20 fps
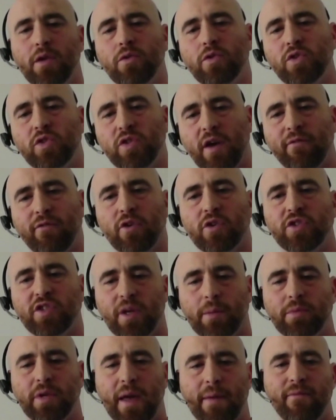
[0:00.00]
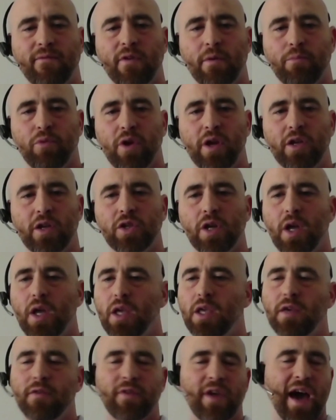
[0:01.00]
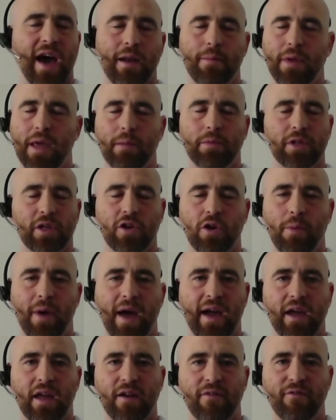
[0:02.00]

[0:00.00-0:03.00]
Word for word: You suffer some type of a breach. You've got to be able to go back and